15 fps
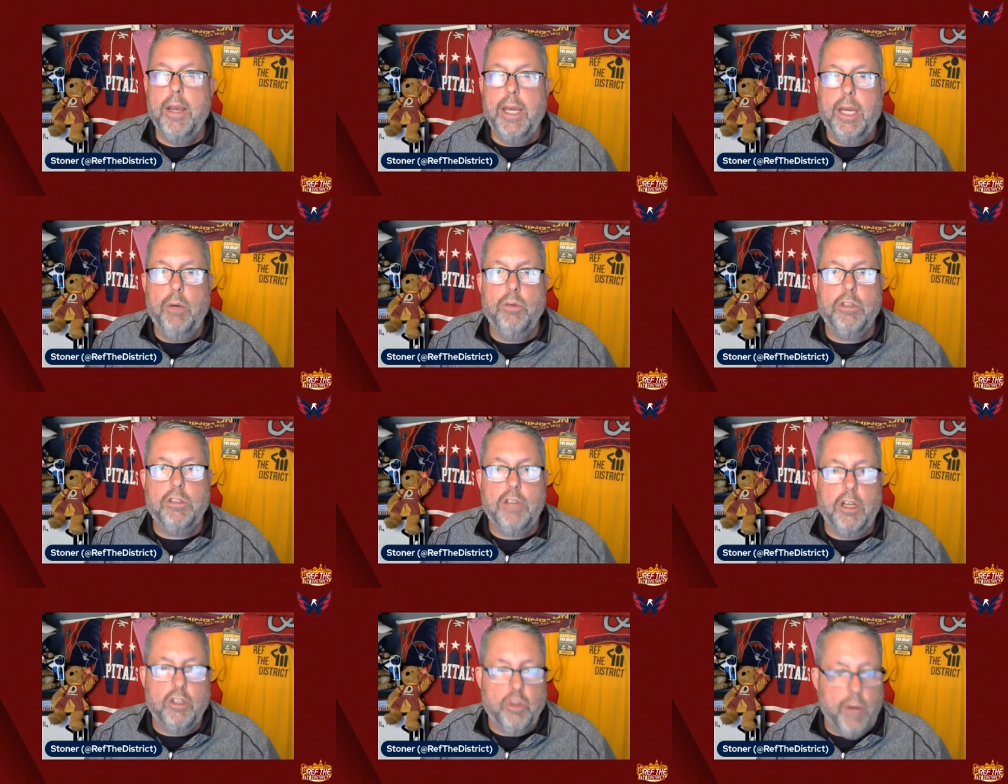He was
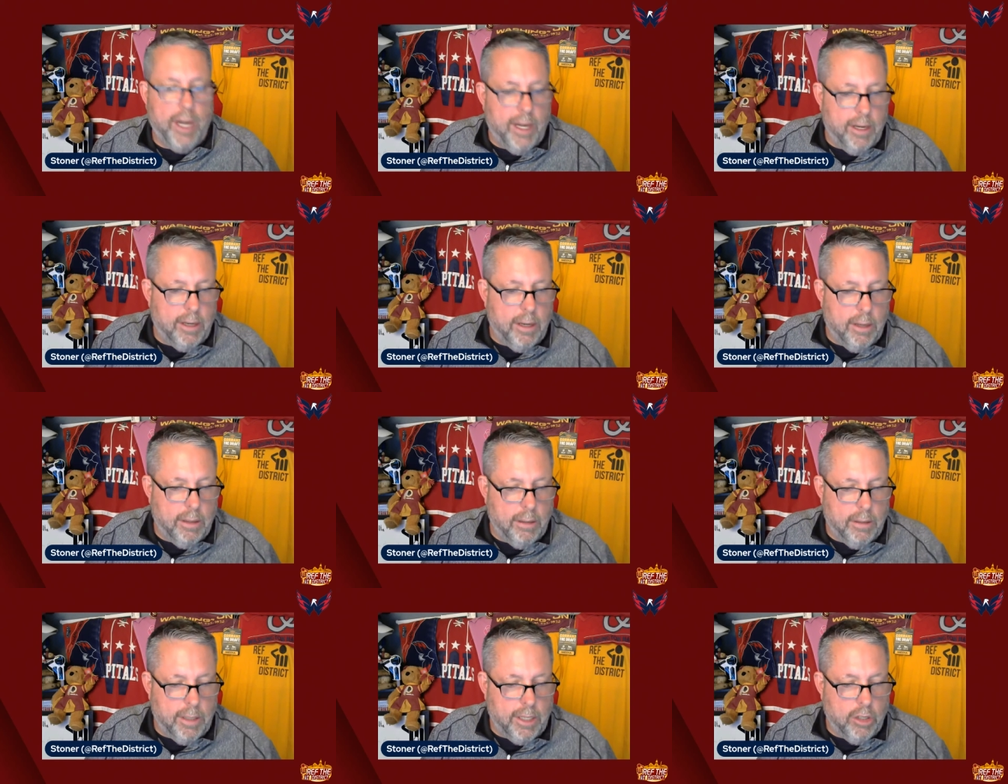traded
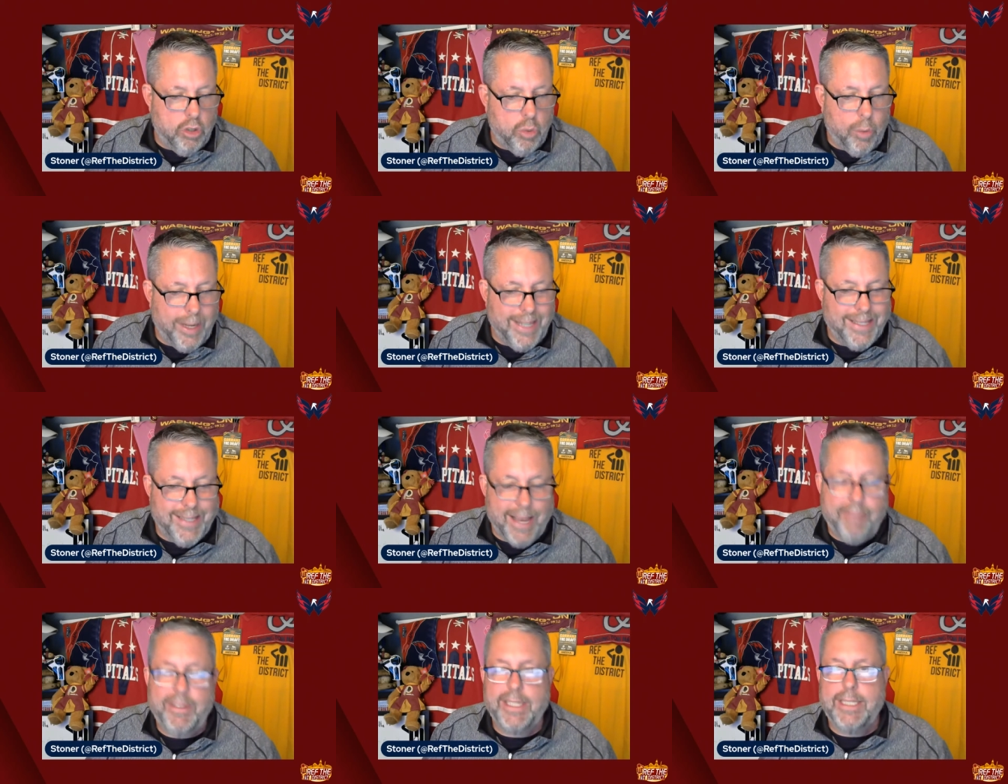in
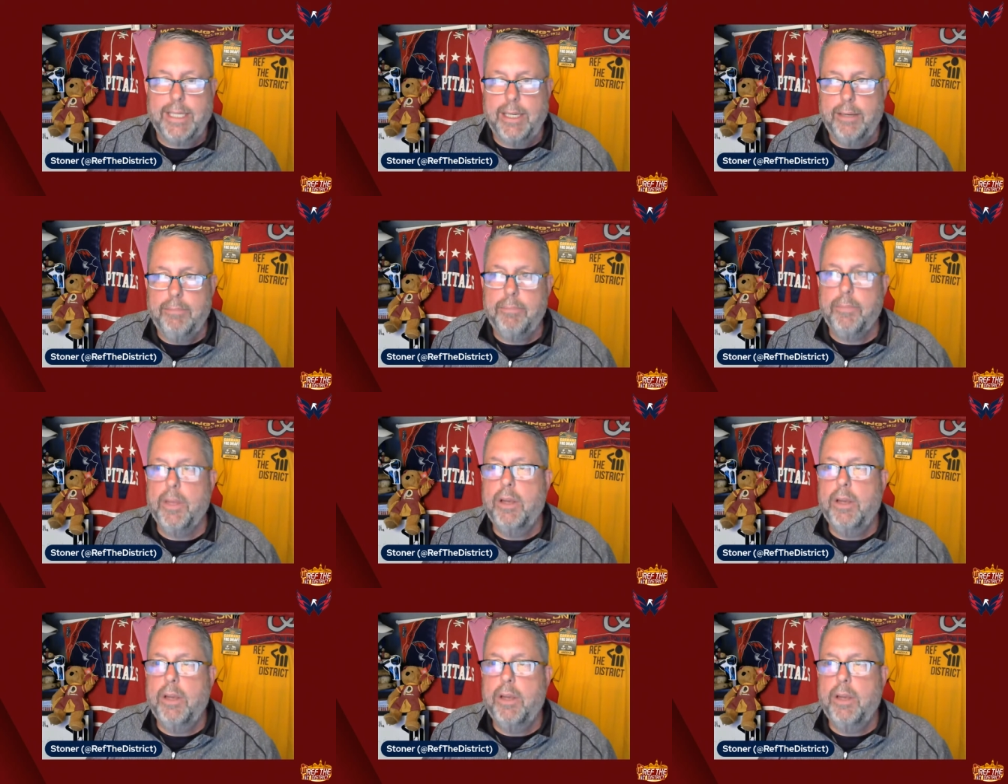2017.